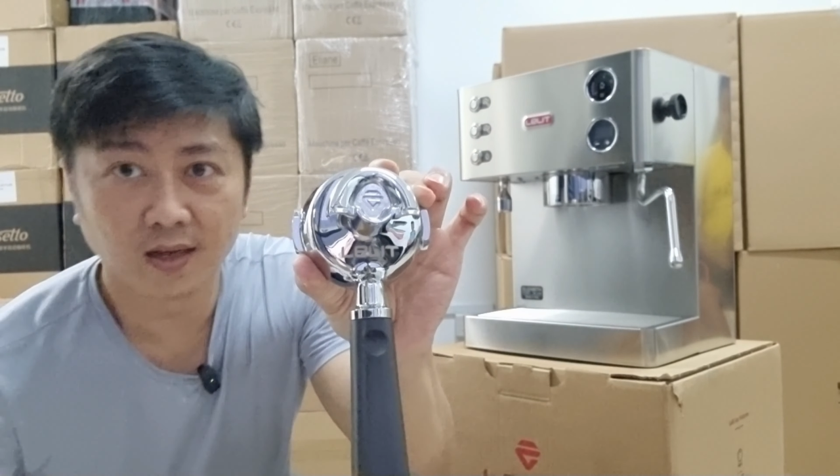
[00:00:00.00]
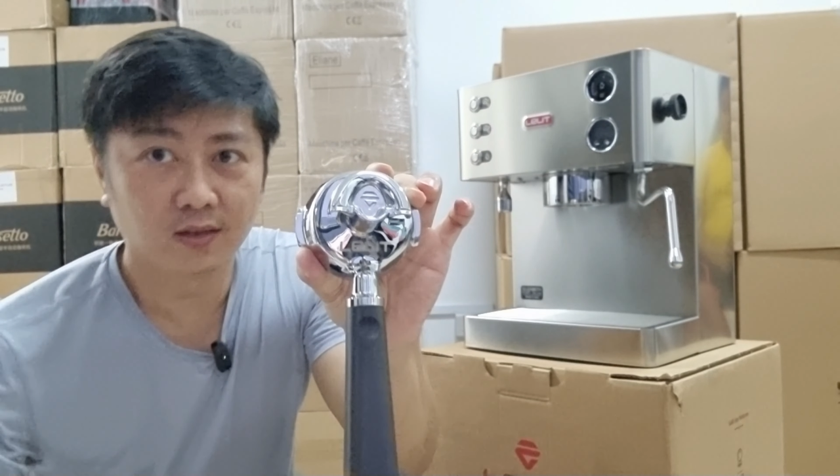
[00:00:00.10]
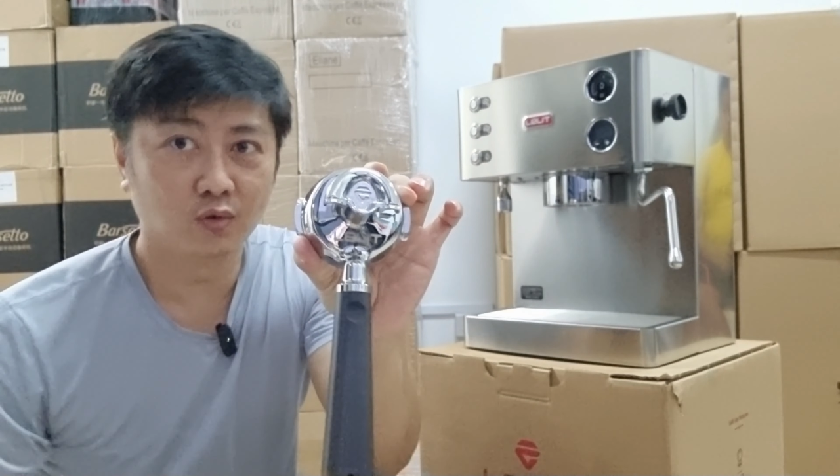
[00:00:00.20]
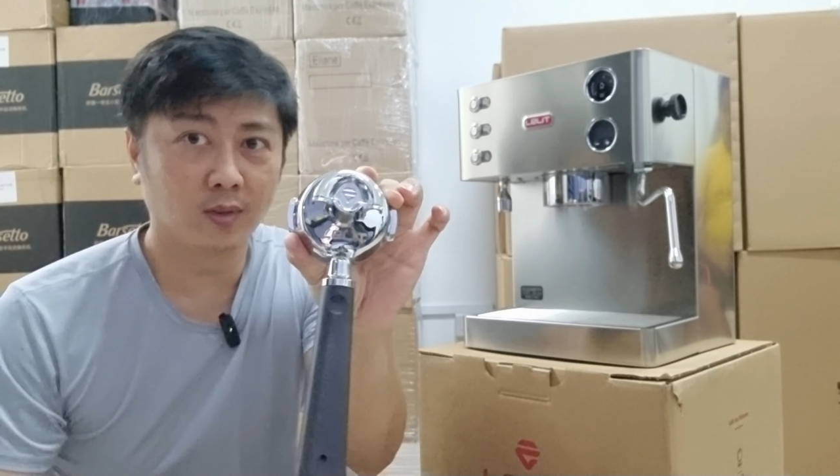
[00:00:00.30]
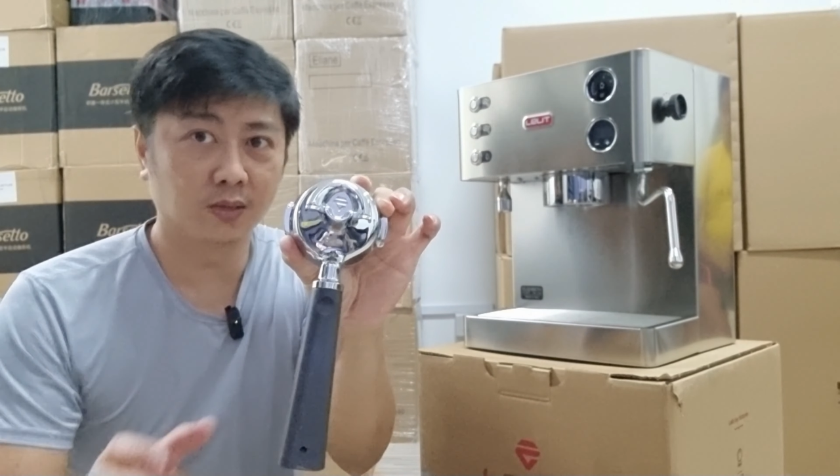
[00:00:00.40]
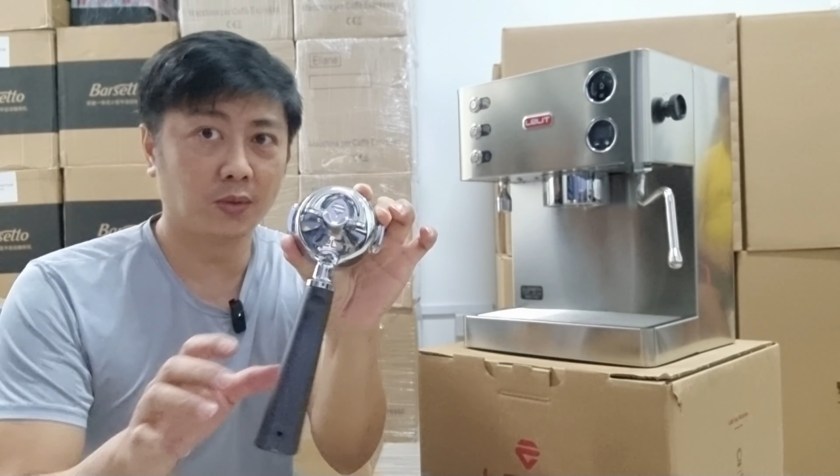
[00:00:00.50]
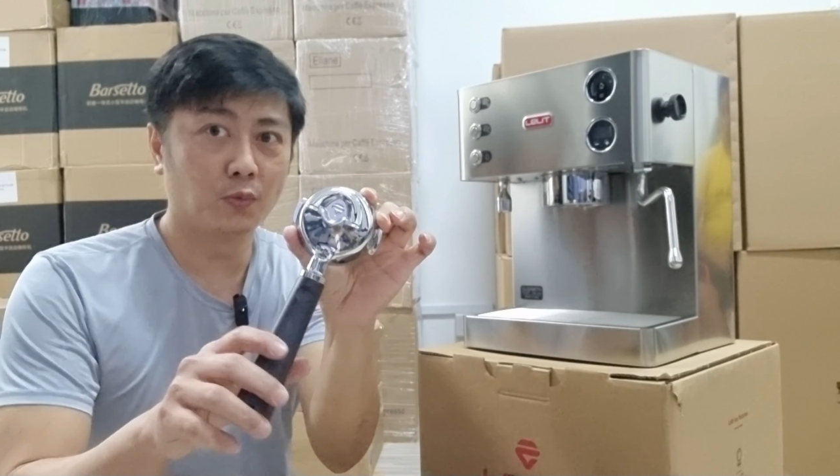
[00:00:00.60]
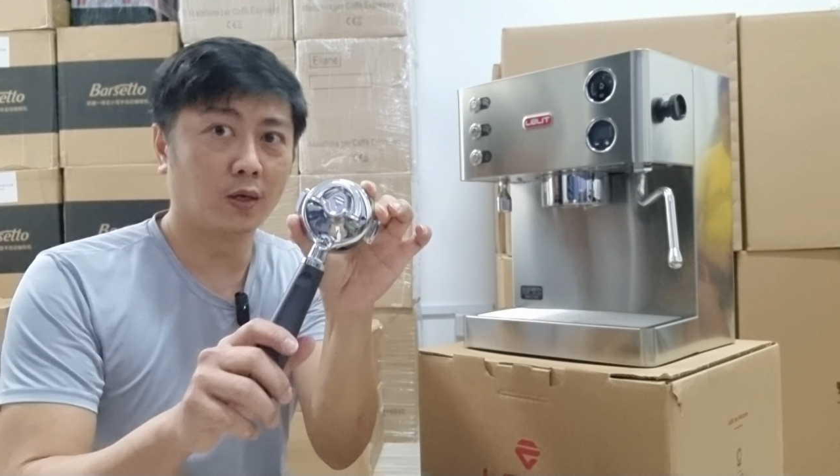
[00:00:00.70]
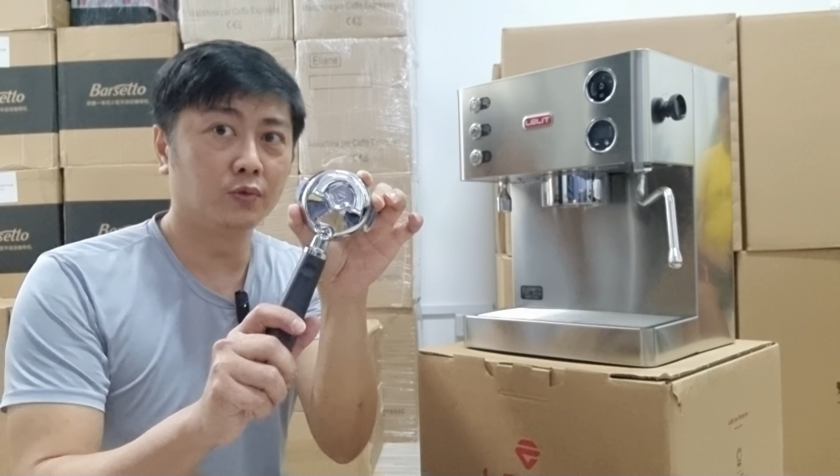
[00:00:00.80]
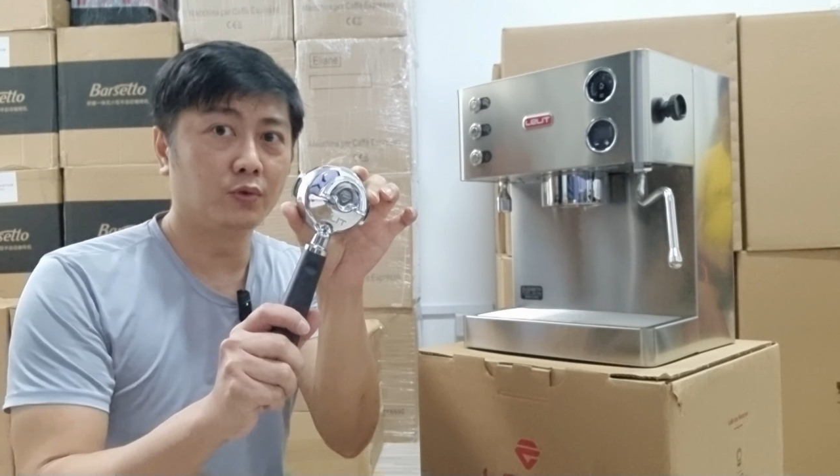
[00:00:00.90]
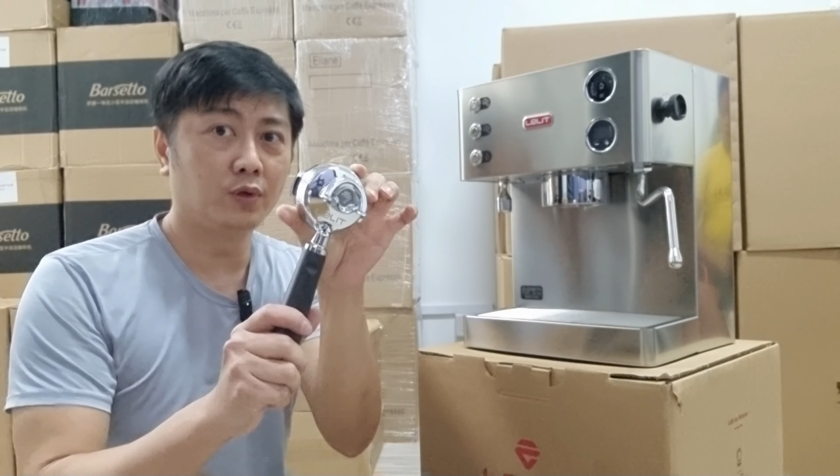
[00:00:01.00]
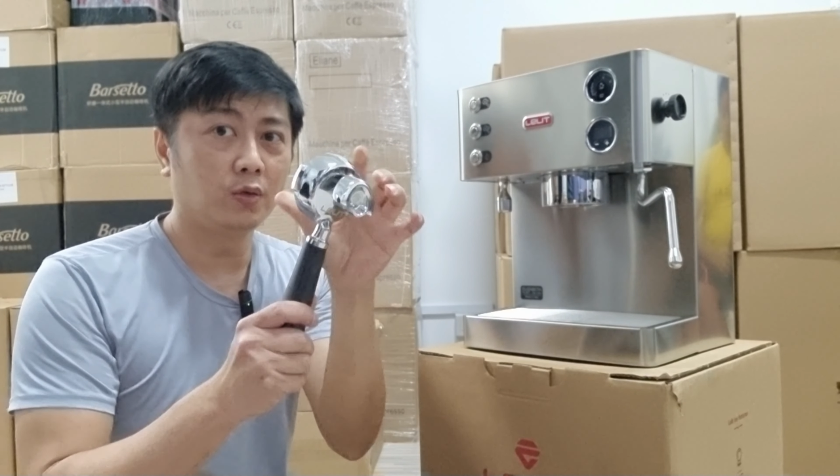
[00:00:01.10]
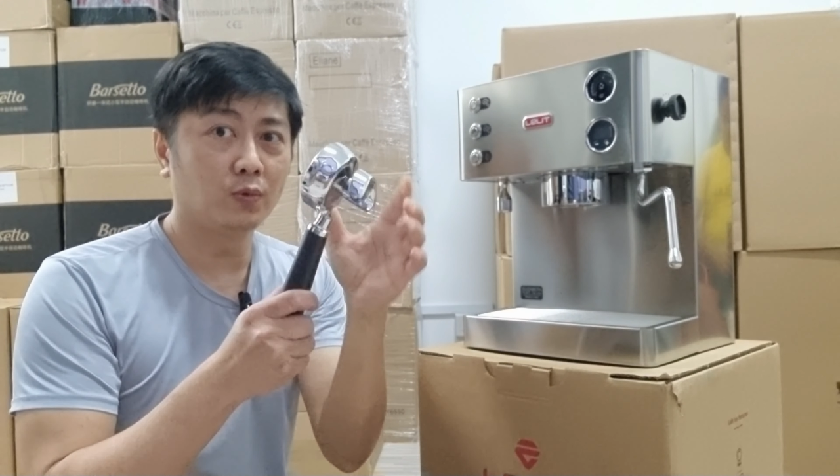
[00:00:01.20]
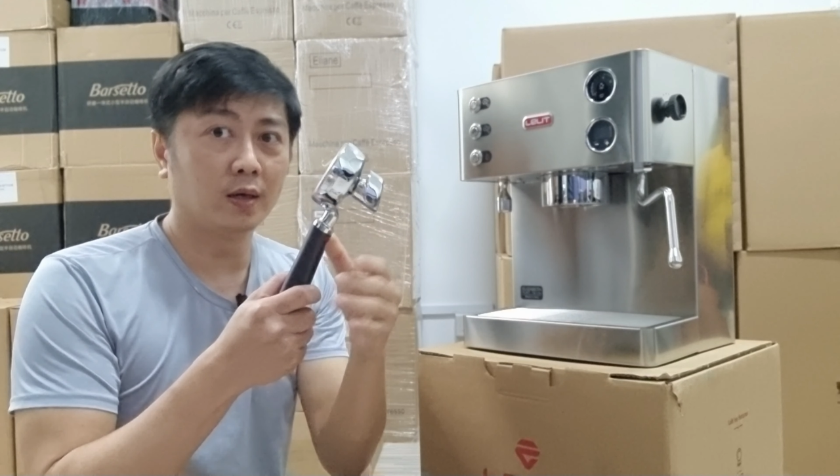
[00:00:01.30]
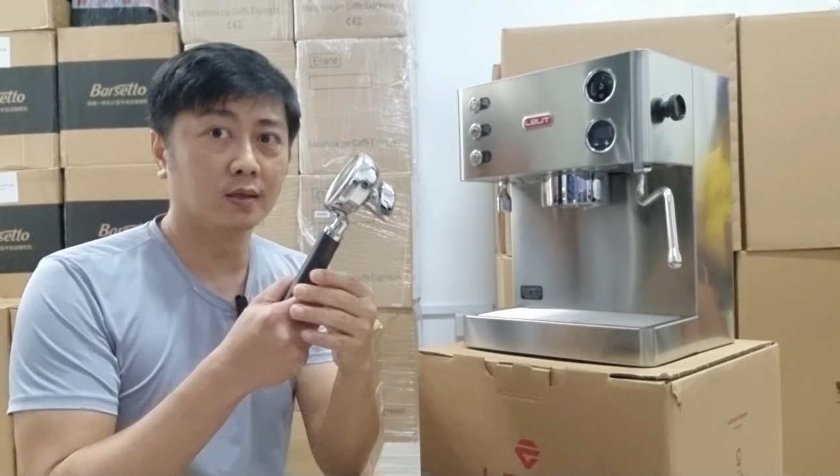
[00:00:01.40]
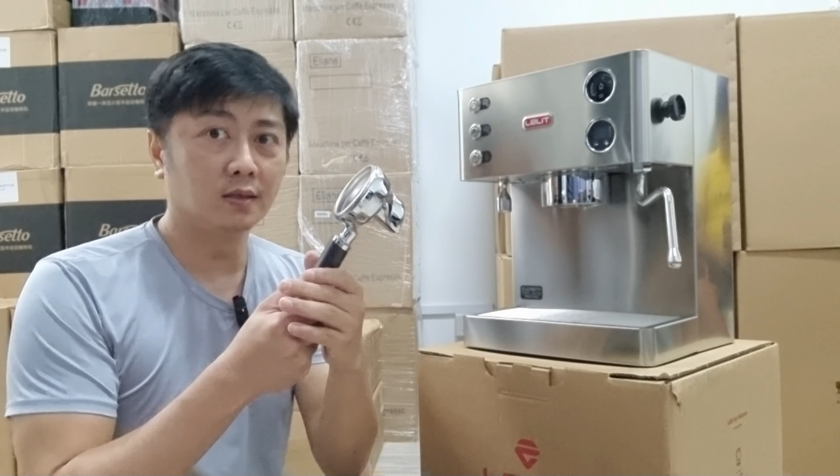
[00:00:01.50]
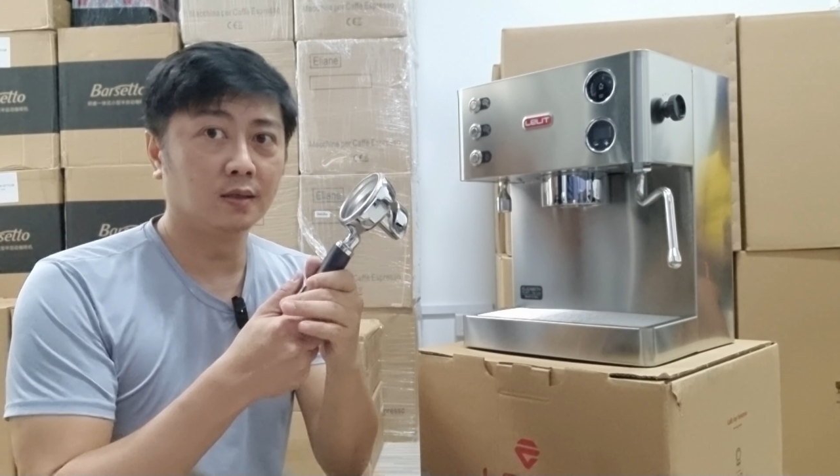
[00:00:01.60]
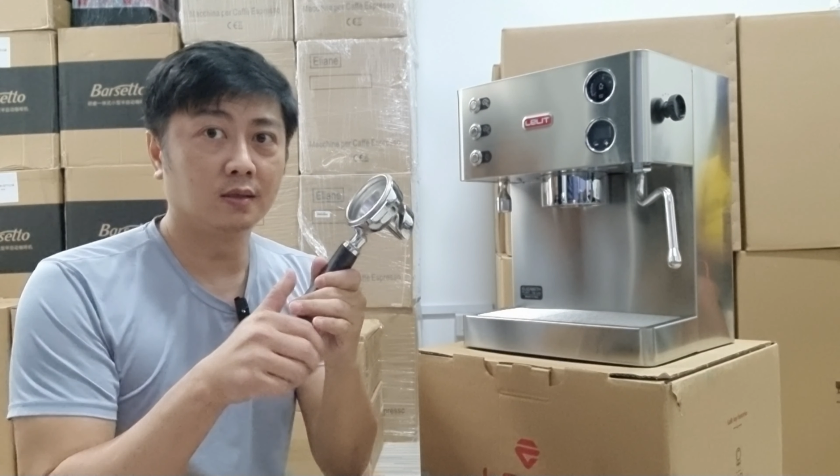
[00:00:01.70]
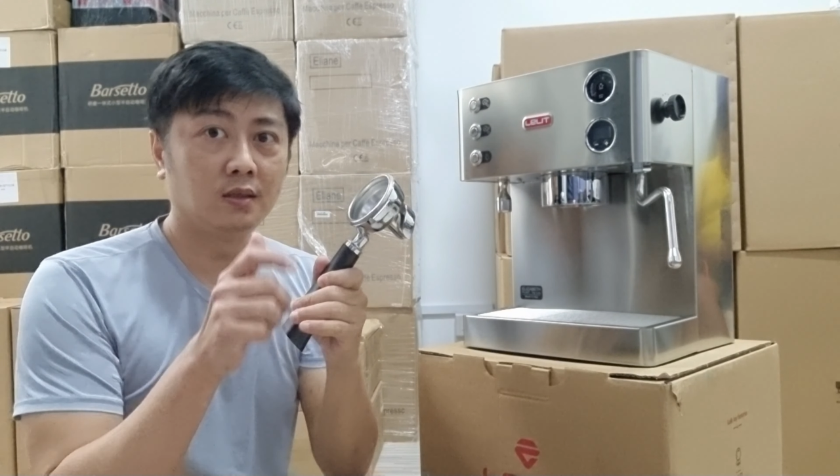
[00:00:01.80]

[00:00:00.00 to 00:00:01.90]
And you must be wondering whether